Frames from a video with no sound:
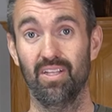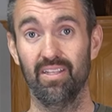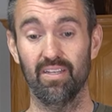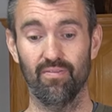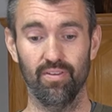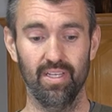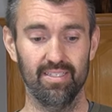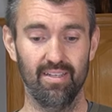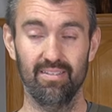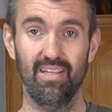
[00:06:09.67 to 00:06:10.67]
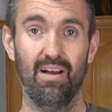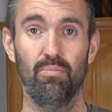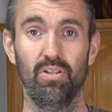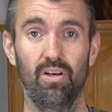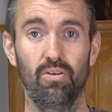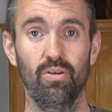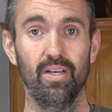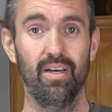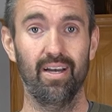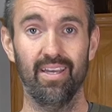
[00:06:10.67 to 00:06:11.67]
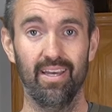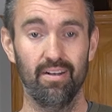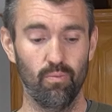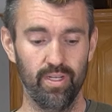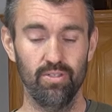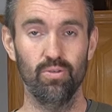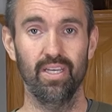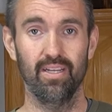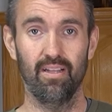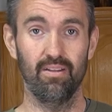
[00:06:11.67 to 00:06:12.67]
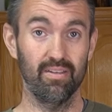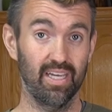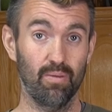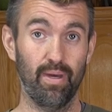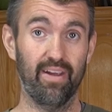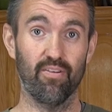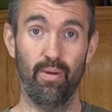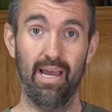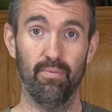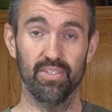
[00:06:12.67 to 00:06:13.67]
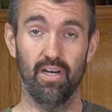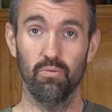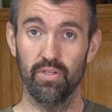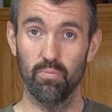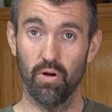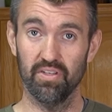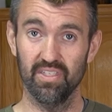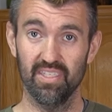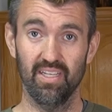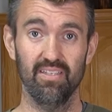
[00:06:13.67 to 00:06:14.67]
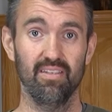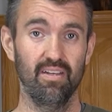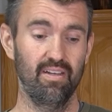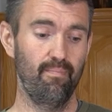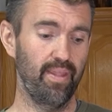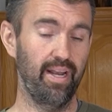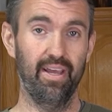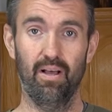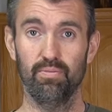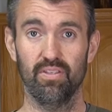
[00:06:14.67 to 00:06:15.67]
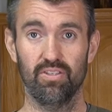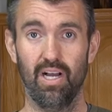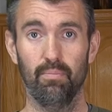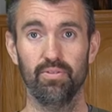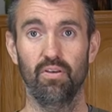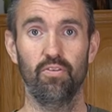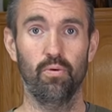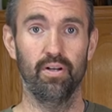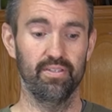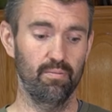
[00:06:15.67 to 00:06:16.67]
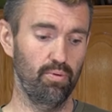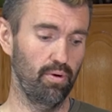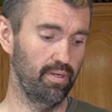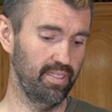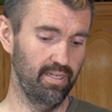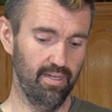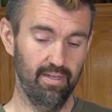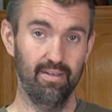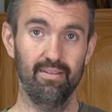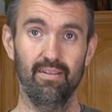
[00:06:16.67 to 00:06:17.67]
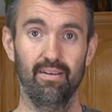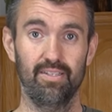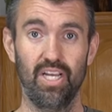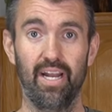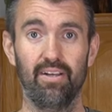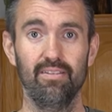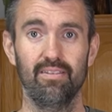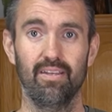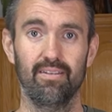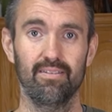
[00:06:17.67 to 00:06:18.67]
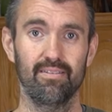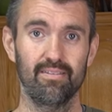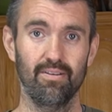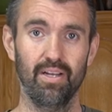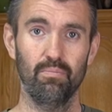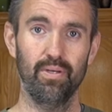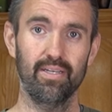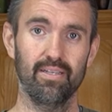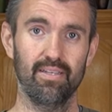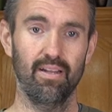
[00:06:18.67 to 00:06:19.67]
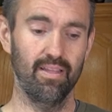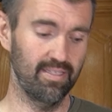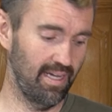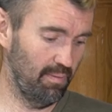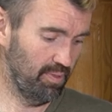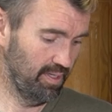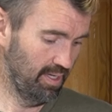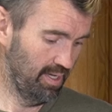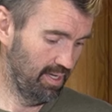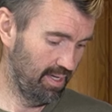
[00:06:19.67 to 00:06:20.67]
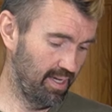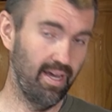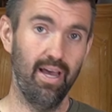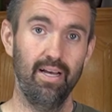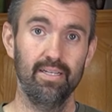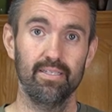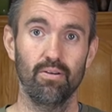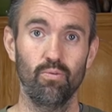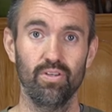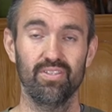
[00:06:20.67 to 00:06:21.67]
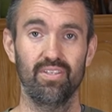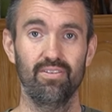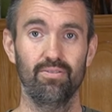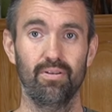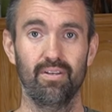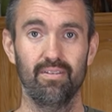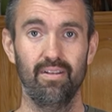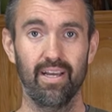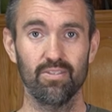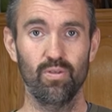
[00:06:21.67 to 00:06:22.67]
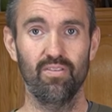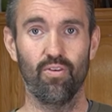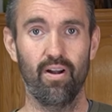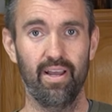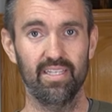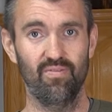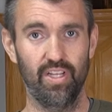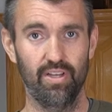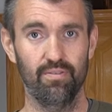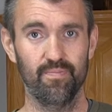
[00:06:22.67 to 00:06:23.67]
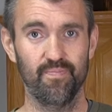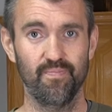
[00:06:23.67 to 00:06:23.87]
The link for this is down below. Again, we do get a little kickback from Amazon when you purchase these, and it helps the shop. So if you want to support the channel, then go ahead and pick a set of these up, and we'll see you next week for our next video.